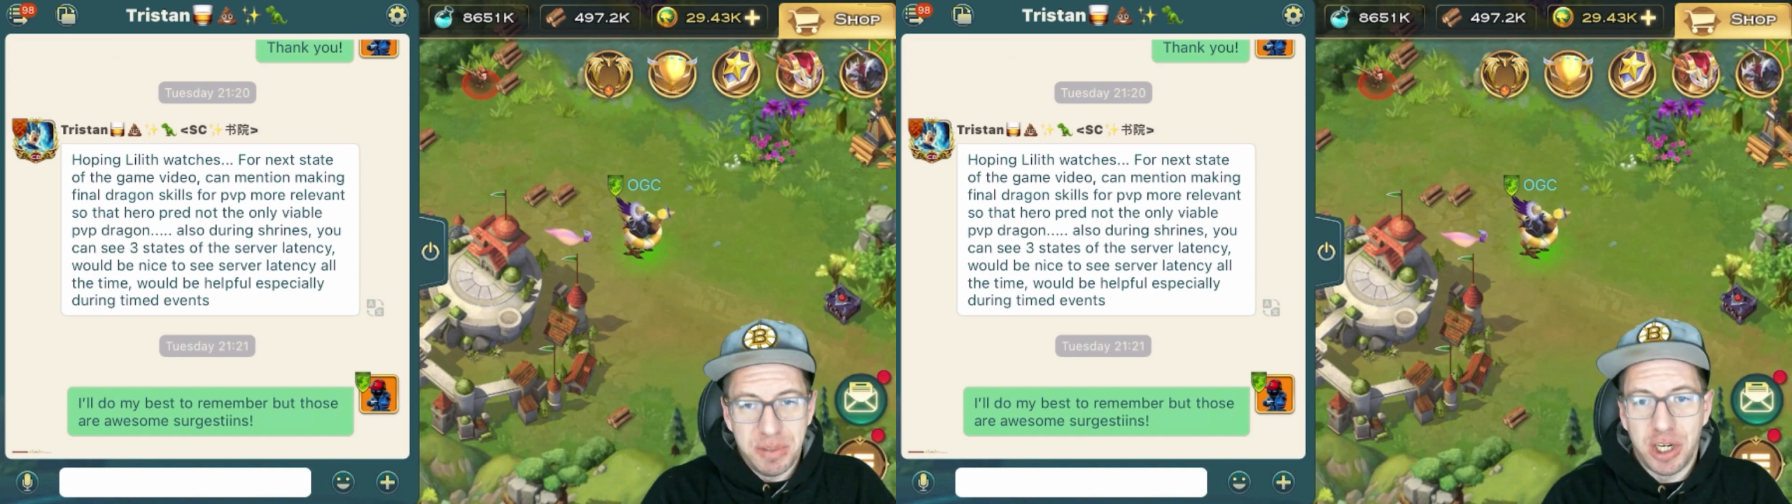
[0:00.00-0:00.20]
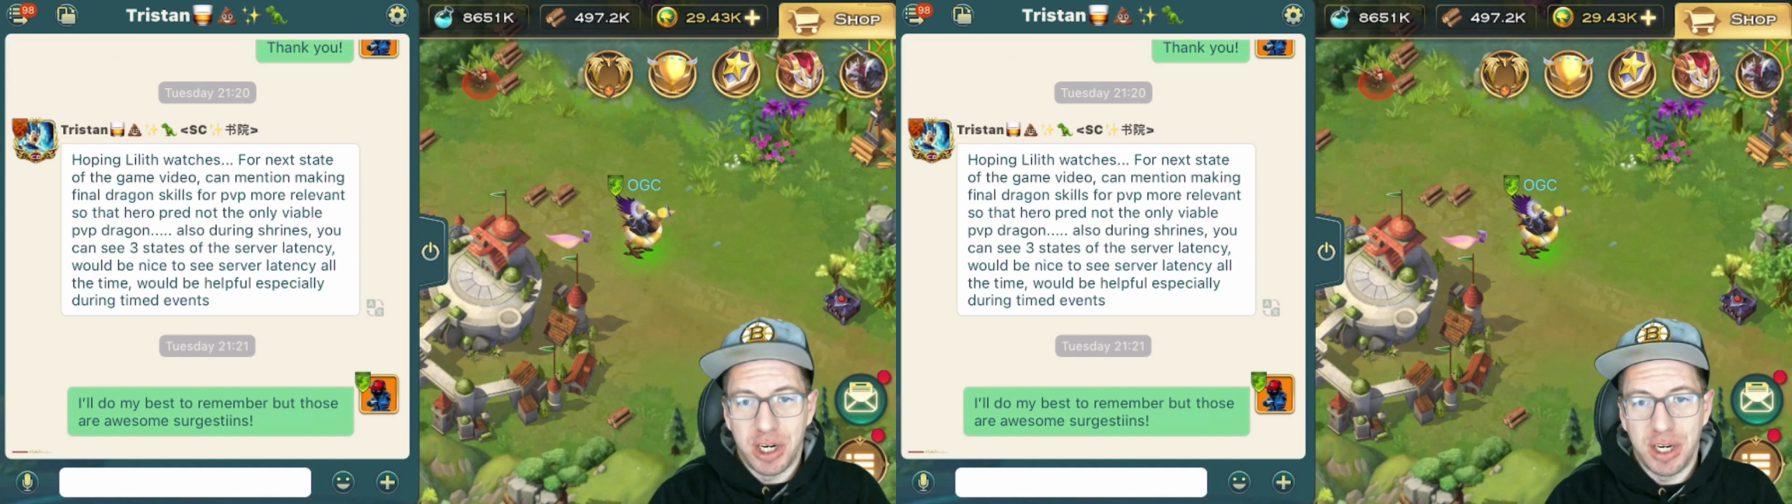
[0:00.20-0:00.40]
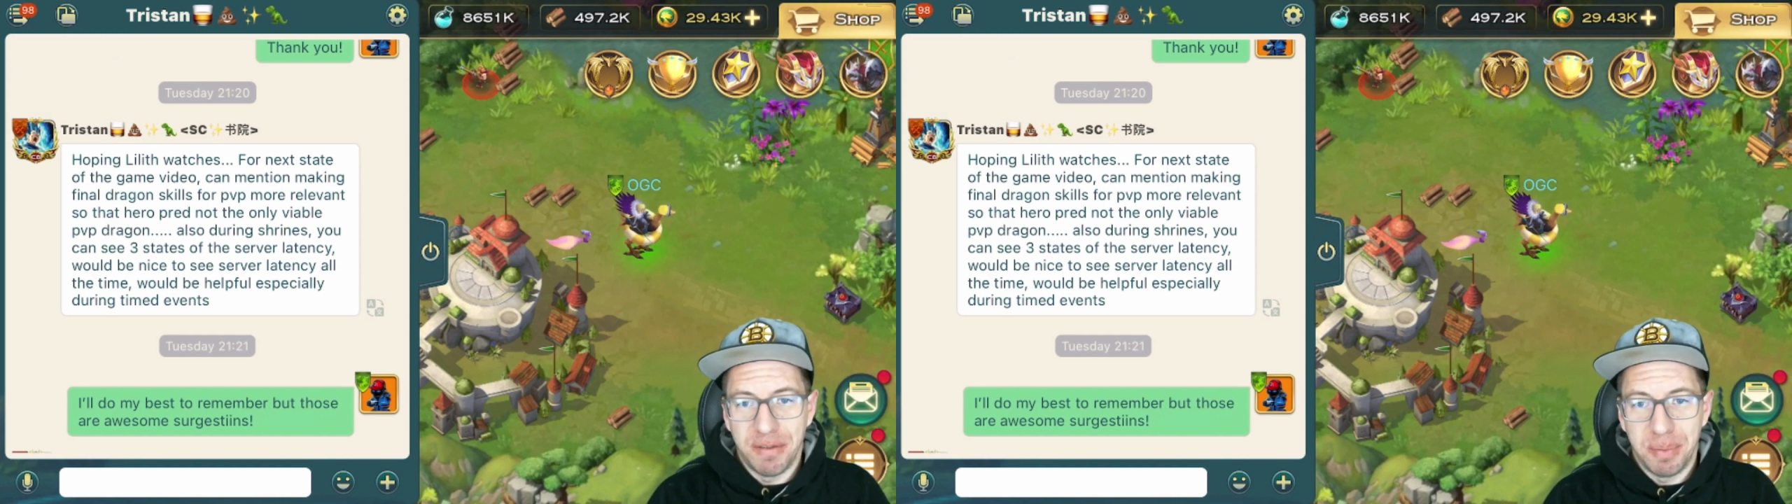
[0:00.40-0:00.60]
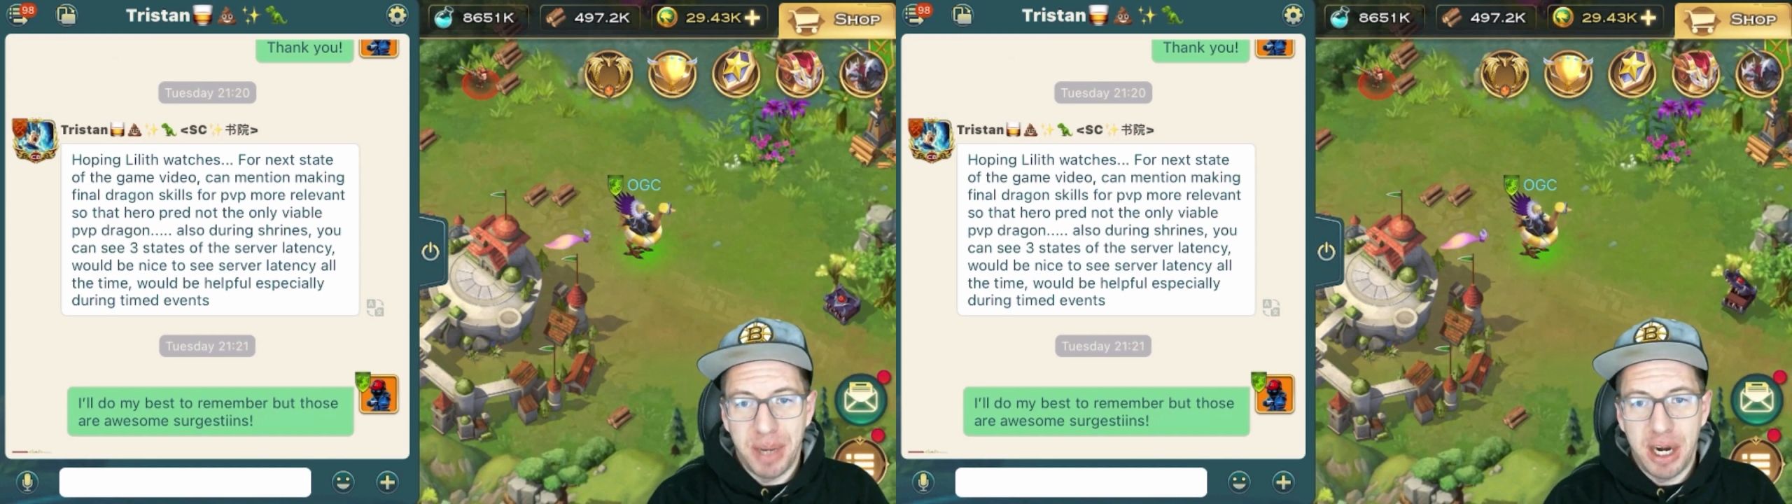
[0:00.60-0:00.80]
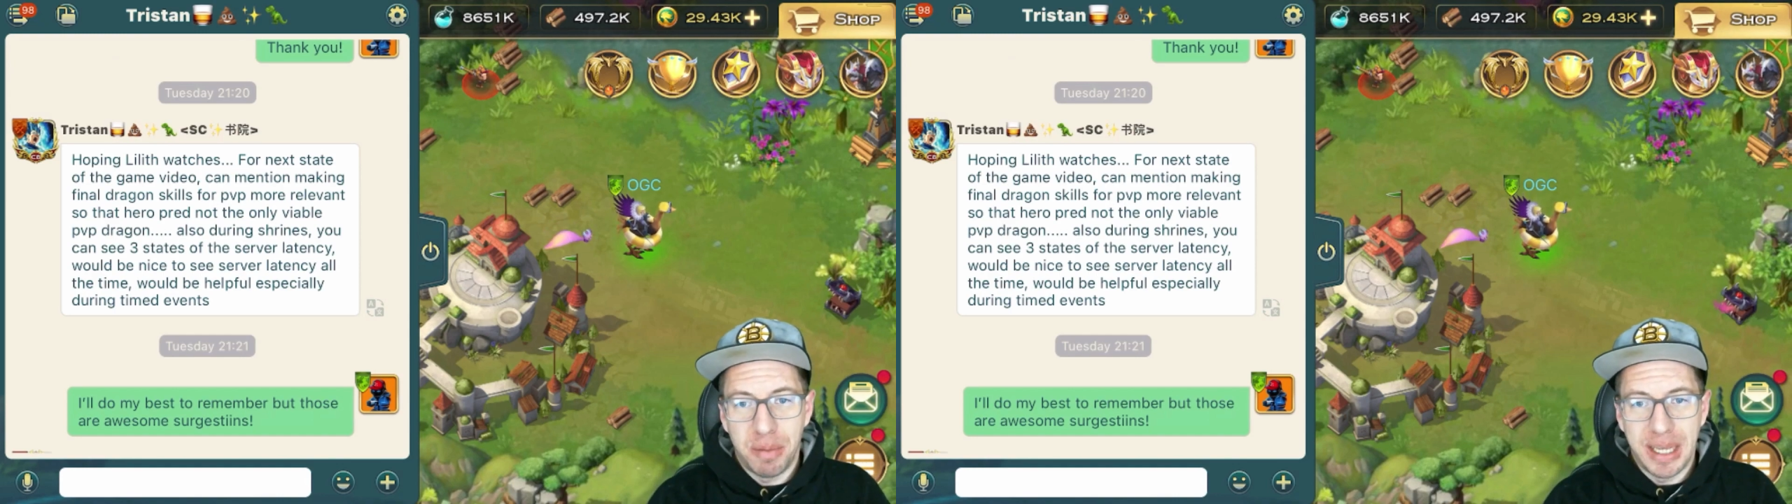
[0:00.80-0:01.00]
majority of the
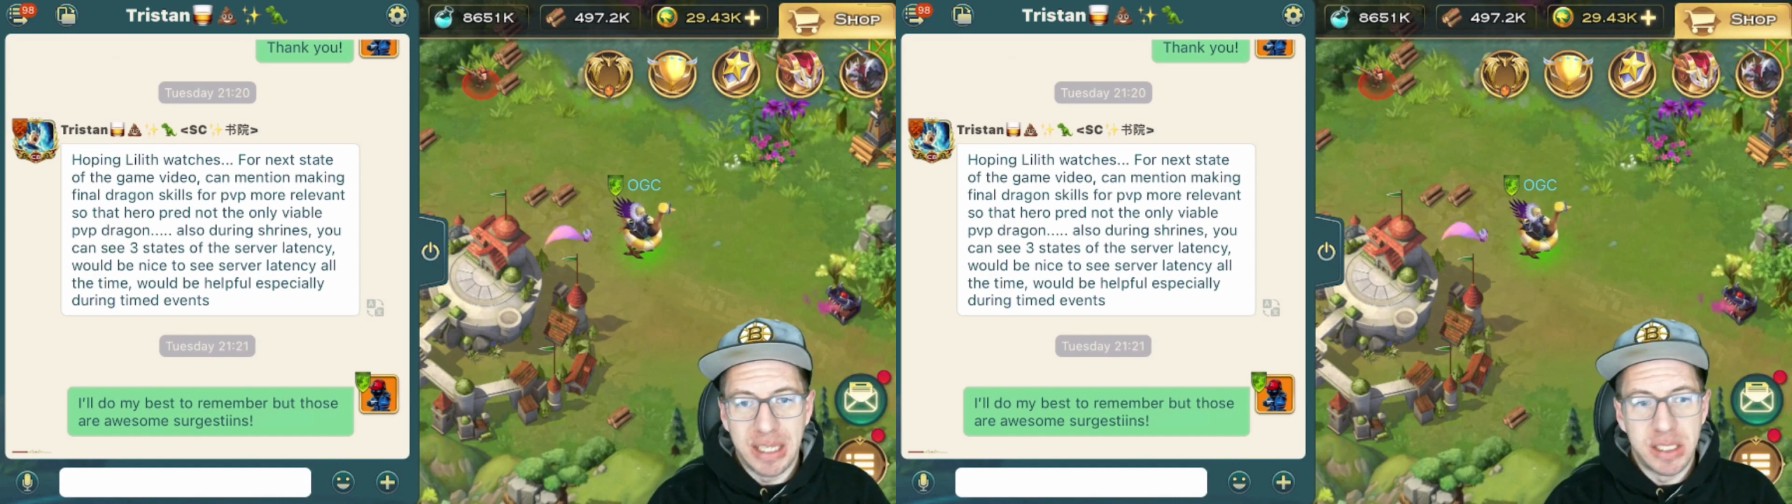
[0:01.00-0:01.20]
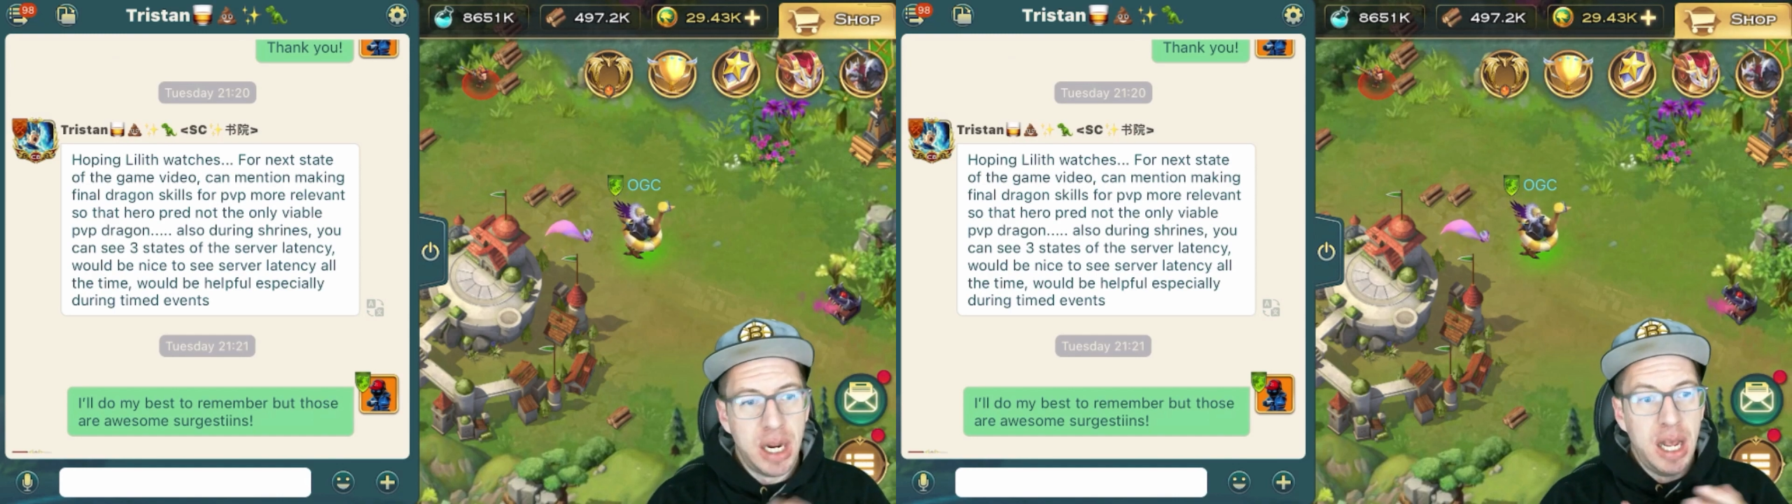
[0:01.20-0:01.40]
player base.